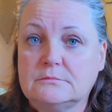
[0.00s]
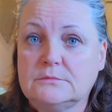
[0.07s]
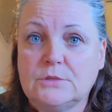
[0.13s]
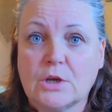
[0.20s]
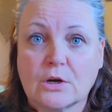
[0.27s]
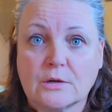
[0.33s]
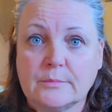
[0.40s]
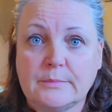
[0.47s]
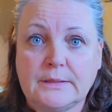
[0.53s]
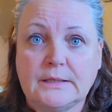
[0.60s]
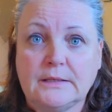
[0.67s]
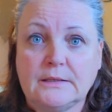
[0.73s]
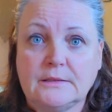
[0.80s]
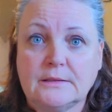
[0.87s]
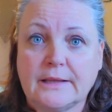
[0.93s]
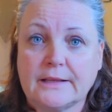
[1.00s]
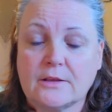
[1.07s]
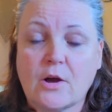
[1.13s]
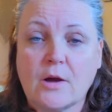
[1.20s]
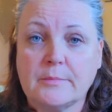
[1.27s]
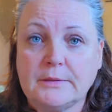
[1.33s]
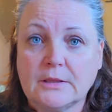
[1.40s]
Yarnbee, like
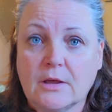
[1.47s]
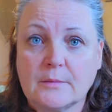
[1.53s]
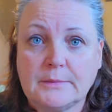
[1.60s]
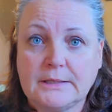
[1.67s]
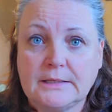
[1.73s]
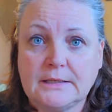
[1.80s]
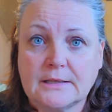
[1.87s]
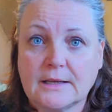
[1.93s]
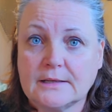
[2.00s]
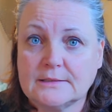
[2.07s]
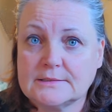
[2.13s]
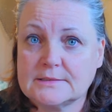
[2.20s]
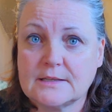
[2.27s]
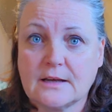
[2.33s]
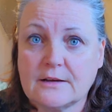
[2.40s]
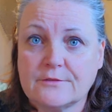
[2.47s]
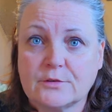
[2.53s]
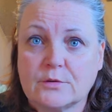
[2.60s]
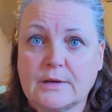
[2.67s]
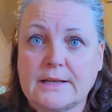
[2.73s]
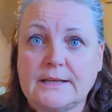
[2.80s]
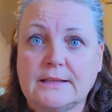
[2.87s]
Hobby Lobby kind of stuff
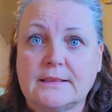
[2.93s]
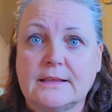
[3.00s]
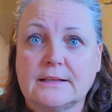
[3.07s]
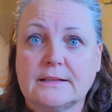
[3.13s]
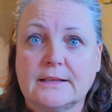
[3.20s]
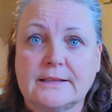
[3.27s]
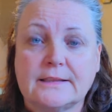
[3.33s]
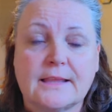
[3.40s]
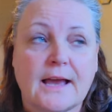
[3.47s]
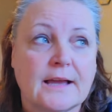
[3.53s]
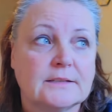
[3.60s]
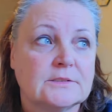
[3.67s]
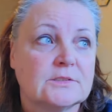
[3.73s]
or anything like that.